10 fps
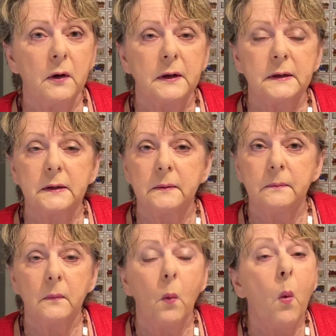as
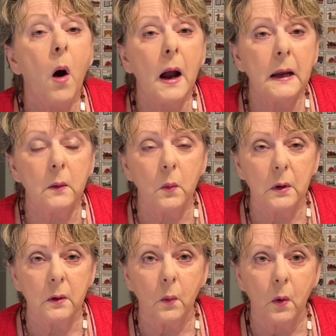why it
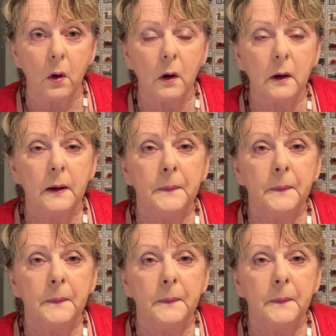wouldn't work